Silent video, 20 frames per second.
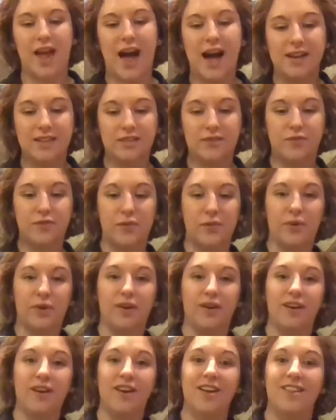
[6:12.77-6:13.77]
As
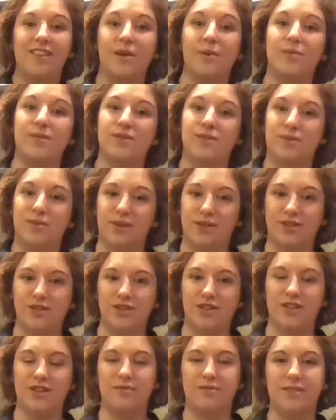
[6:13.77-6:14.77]
for, there was a
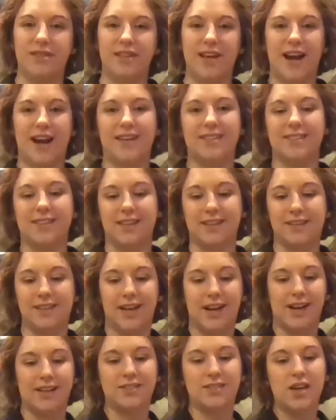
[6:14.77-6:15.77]
question that you did ask in
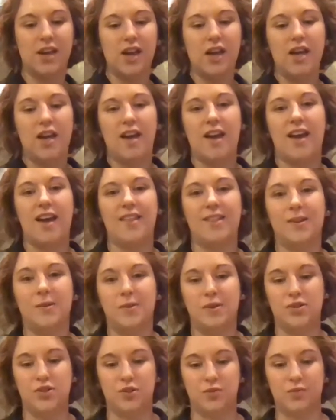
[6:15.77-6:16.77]
class, and the
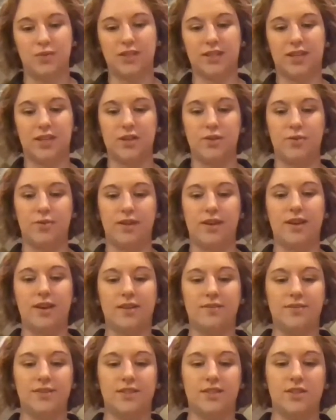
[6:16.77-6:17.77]
question was, can you think
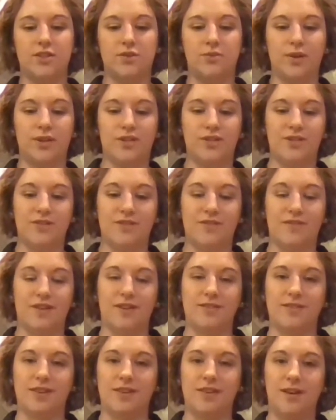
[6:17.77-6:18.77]
of a situation that
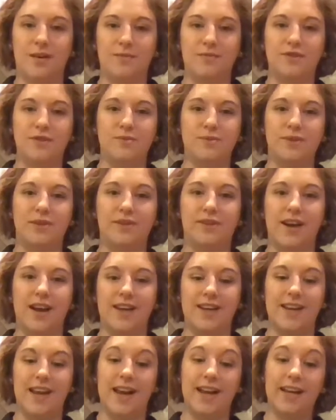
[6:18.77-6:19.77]
felt uncomfortable
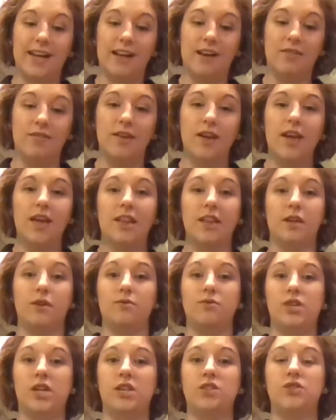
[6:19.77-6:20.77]
and negative that
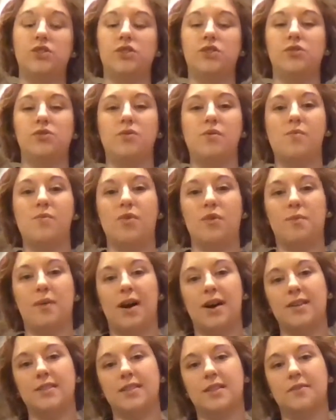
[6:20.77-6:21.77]
you changed into a more
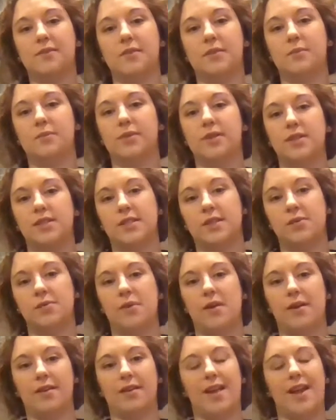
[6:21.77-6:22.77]
positive and embracing
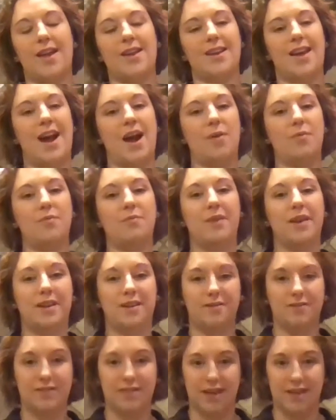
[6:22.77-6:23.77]
one, and how we might
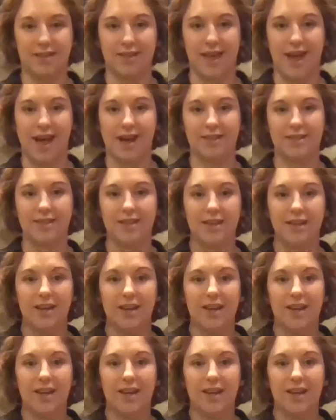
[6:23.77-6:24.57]
have done that?